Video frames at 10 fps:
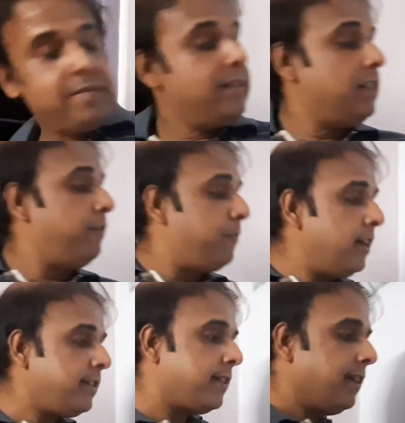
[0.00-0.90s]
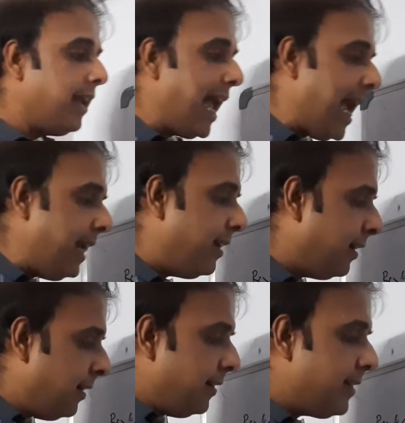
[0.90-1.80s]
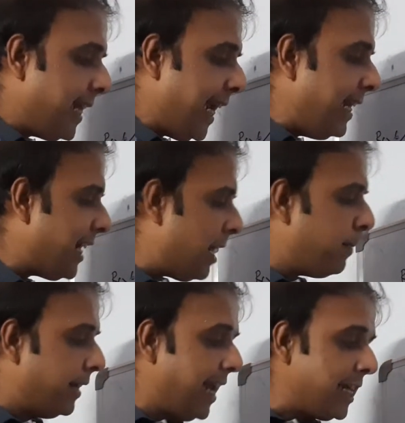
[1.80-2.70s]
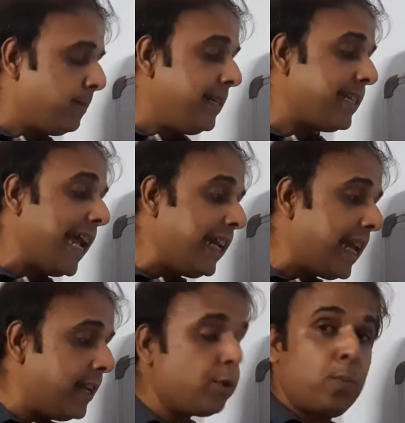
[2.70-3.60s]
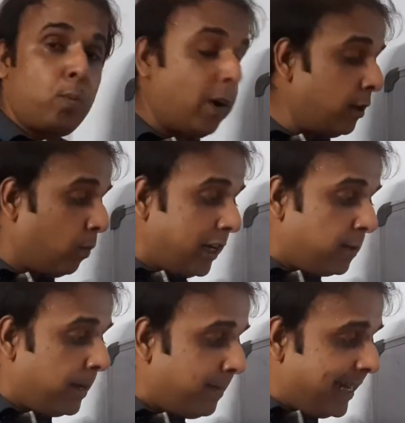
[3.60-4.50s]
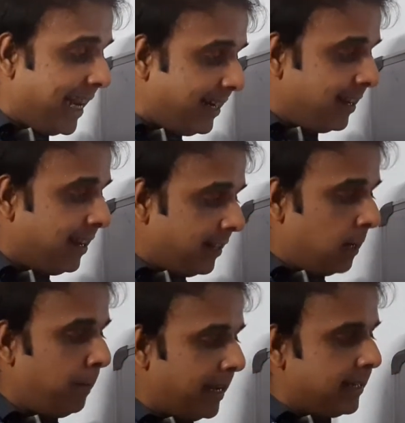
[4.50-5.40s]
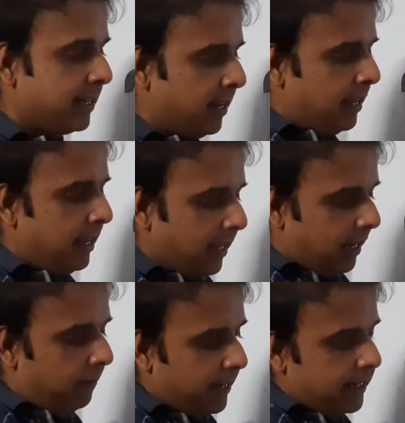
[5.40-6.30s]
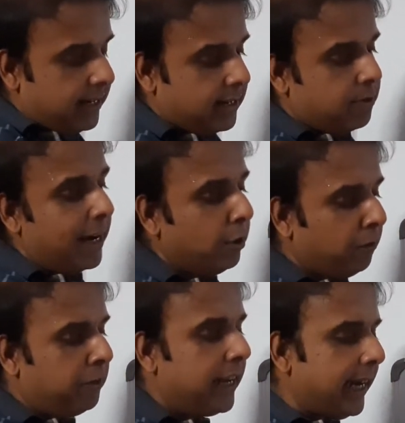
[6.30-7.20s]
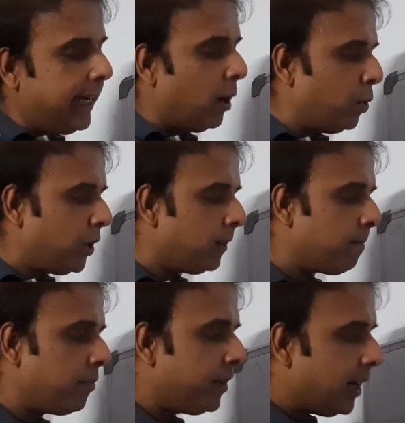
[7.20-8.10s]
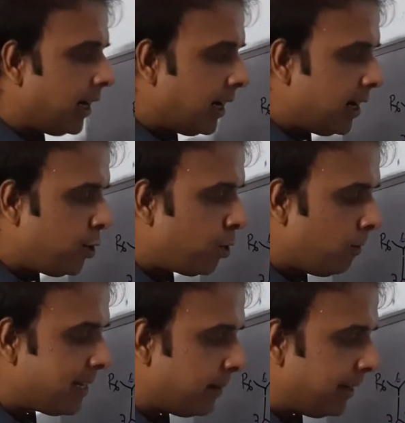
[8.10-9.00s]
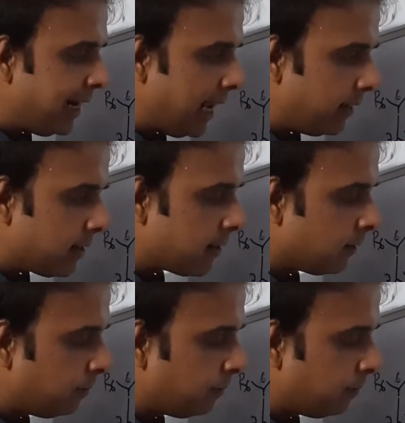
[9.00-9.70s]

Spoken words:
the first and the second carbon has been cyclized. What is mean by that? That means if I just try to figure it out, it should be something like this.